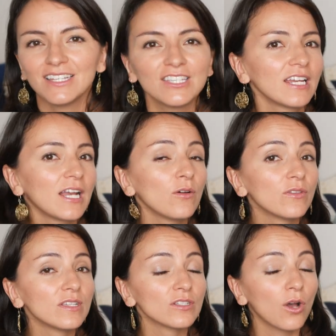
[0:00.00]
Check out
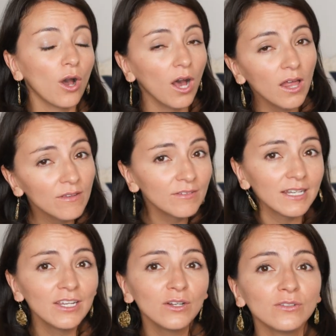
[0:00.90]
these other
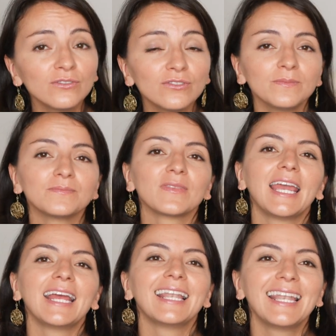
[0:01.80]
videos,
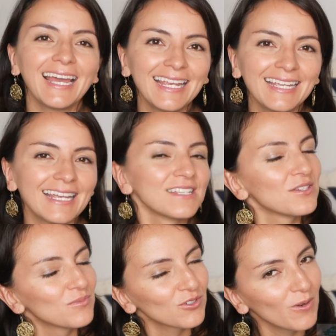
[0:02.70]
like and
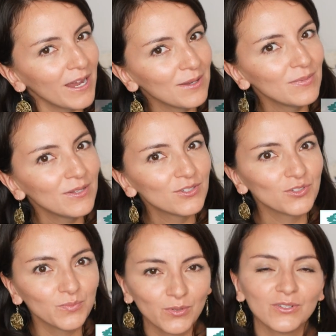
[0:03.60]
subscribe to
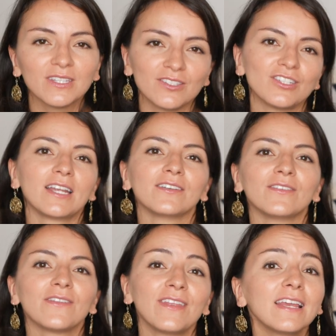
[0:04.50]
support this
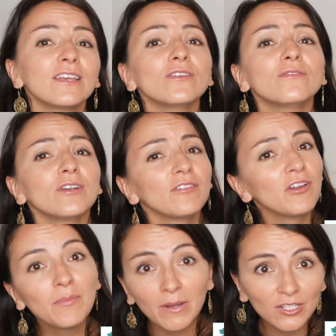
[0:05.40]
channel. Thank you very,
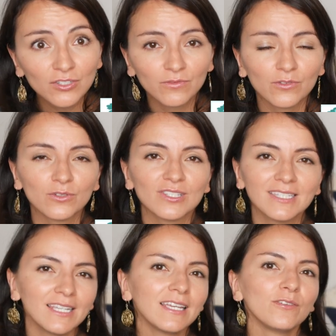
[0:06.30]
very much for
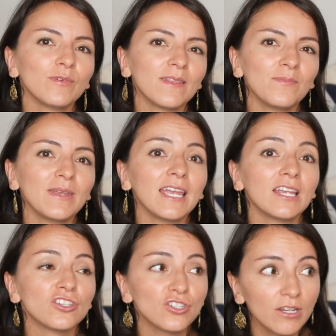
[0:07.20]
sticking with me
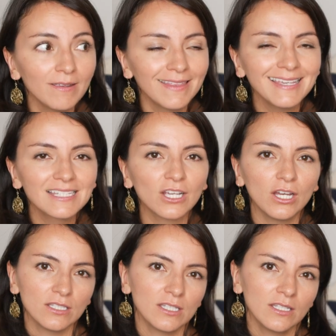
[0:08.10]
and sharing this
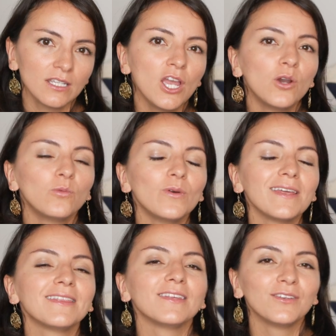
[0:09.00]
content
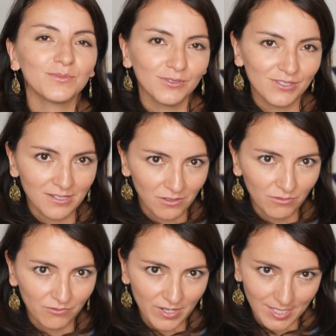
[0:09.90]
with your
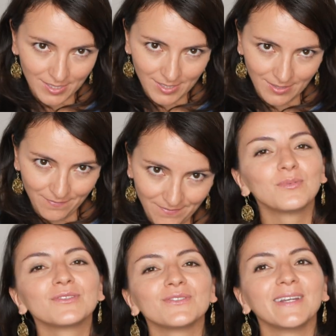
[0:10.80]
multilingual friends. Keep
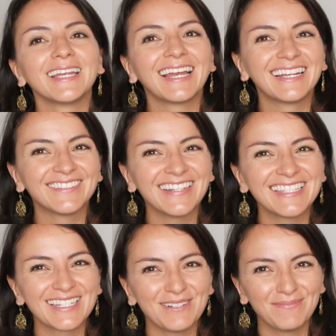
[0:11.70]
on doing a great
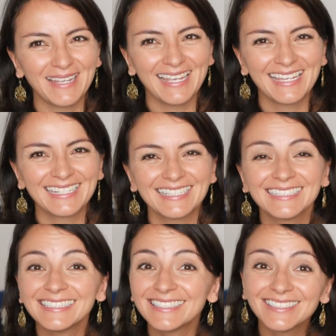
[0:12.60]
job and
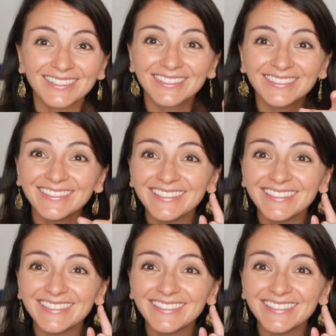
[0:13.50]
talk to you